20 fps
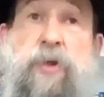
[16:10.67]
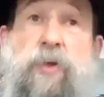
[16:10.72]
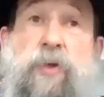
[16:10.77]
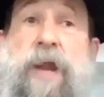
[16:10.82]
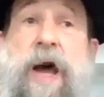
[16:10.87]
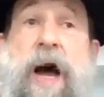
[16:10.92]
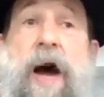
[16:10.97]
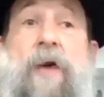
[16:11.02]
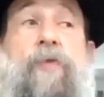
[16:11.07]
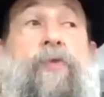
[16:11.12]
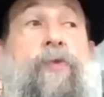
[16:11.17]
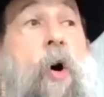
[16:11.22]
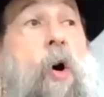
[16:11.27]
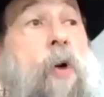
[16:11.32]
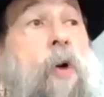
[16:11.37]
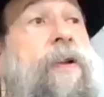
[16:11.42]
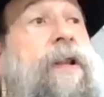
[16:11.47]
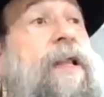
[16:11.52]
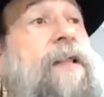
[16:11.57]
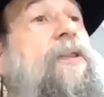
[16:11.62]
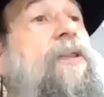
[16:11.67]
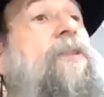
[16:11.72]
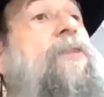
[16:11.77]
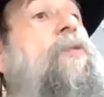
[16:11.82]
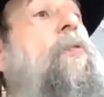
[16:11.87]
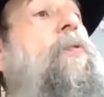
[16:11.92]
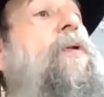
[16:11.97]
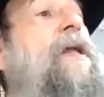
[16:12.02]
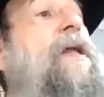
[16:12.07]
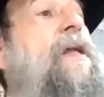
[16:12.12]
you now, don't eat the
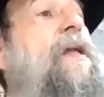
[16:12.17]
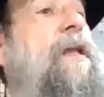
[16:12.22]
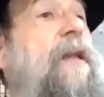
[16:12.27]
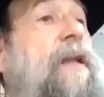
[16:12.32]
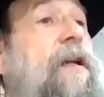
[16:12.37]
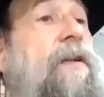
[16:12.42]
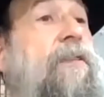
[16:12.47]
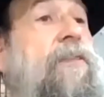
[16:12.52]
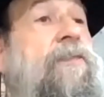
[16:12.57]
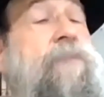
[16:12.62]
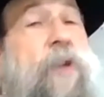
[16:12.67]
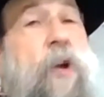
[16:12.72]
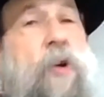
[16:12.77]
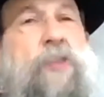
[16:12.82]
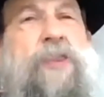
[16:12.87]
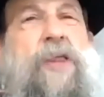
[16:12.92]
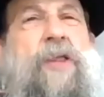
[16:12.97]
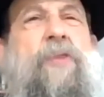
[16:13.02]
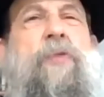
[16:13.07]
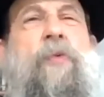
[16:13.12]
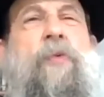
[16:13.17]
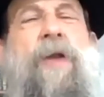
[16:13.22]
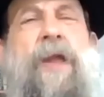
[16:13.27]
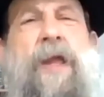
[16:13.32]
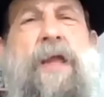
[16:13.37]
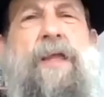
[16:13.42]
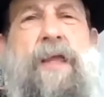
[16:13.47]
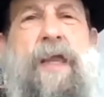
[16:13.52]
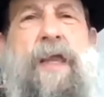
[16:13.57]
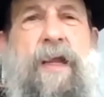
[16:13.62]
3 years, because the 3
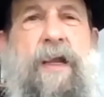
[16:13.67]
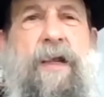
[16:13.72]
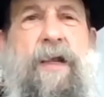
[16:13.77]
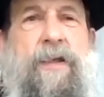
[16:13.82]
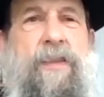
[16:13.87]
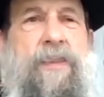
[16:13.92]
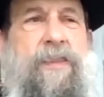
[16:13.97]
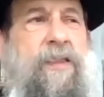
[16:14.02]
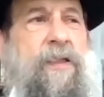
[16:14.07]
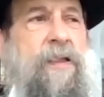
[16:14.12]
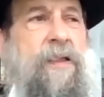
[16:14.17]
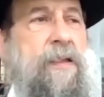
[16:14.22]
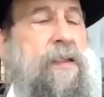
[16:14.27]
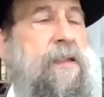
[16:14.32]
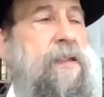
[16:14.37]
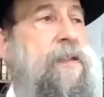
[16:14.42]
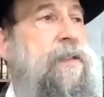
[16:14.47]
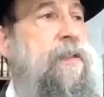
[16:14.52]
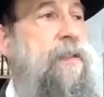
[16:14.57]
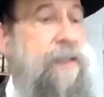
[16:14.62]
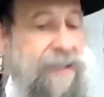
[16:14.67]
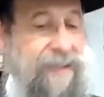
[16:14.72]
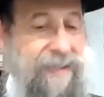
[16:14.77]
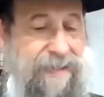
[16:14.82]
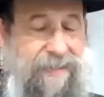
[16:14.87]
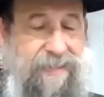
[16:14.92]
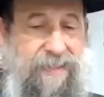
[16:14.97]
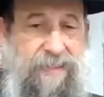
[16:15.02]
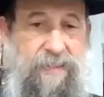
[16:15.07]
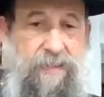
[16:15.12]
years
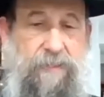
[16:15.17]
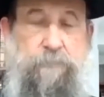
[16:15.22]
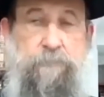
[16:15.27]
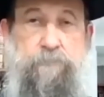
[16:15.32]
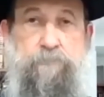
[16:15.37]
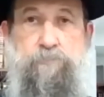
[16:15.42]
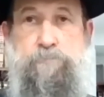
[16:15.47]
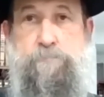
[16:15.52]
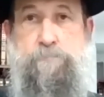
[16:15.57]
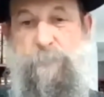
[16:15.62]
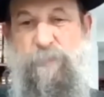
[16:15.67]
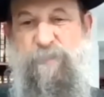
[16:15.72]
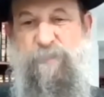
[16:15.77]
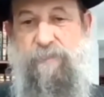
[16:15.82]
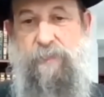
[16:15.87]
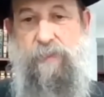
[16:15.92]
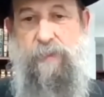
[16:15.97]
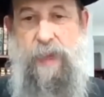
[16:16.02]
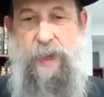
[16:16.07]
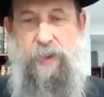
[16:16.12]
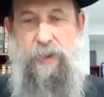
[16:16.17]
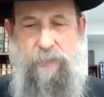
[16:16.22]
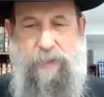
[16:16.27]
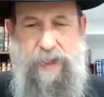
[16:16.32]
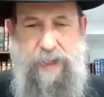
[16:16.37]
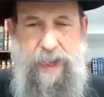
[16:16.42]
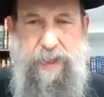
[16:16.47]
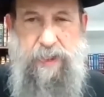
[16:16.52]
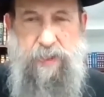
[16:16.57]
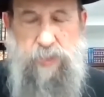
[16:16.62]
is, I don't want
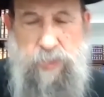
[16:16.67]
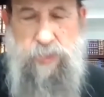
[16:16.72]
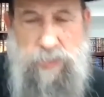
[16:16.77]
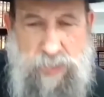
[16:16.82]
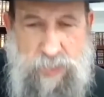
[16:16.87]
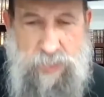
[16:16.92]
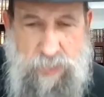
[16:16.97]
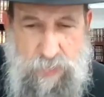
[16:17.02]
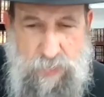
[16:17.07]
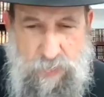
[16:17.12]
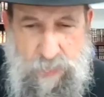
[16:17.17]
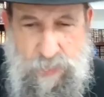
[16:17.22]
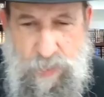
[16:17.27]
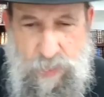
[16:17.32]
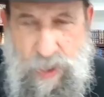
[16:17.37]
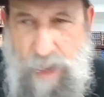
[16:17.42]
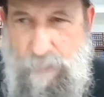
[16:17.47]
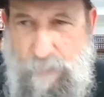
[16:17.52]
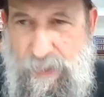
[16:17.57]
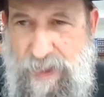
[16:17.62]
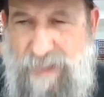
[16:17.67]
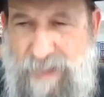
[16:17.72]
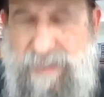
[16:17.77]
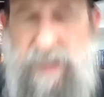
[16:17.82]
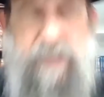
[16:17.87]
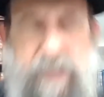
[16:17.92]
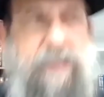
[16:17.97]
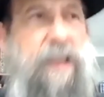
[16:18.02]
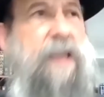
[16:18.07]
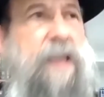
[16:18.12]
to get into
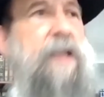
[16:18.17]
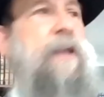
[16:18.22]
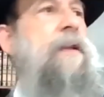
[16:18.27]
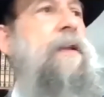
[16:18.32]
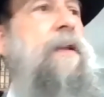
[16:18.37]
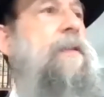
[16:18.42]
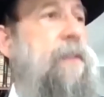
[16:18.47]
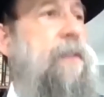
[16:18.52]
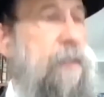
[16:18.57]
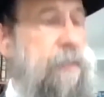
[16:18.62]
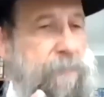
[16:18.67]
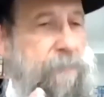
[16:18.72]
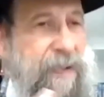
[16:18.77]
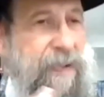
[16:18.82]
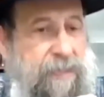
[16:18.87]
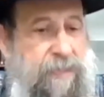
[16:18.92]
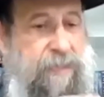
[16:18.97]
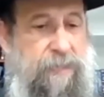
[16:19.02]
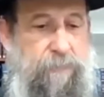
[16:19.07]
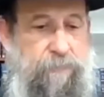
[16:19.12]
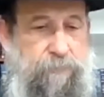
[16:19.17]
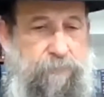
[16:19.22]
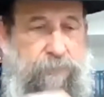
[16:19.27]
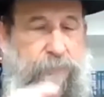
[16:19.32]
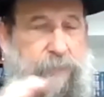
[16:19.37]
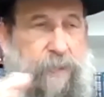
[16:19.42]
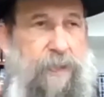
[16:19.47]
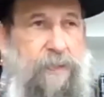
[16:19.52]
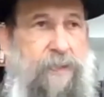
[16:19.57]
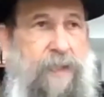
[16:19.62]
Kabbalistic thing, but
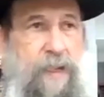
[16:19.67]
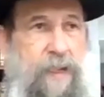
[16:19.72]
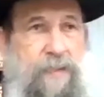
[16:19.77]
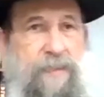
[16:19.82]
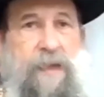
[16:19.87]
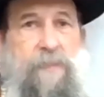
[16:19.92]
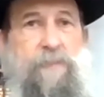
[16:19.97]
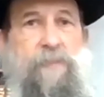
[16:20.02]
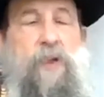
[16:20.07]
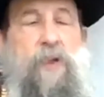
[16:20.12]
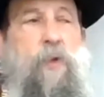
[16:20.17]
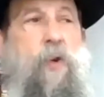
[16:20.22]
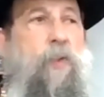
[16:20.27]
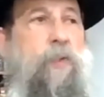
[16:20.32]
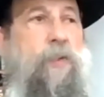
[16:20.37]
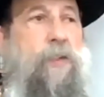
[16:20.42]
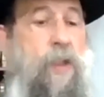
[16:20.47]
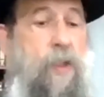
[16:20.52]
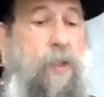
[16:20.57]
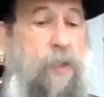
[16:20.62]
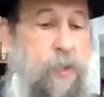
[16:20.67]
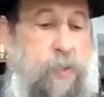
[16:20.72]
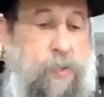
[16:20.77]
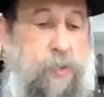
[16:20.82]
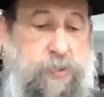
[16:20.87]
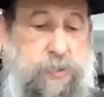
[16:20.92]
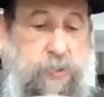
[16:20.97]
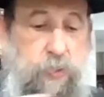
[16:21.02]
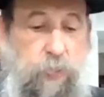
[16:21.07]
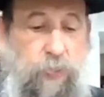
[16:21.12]
there is something called
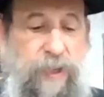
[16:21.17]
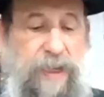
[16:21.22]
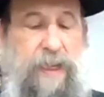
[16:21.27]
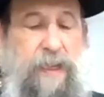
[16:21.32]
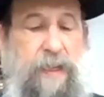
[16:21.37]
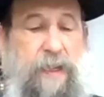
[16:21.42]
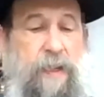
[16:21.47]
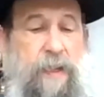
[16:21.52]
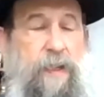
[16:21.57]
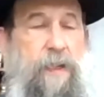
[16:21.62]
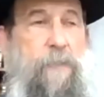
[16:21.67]
3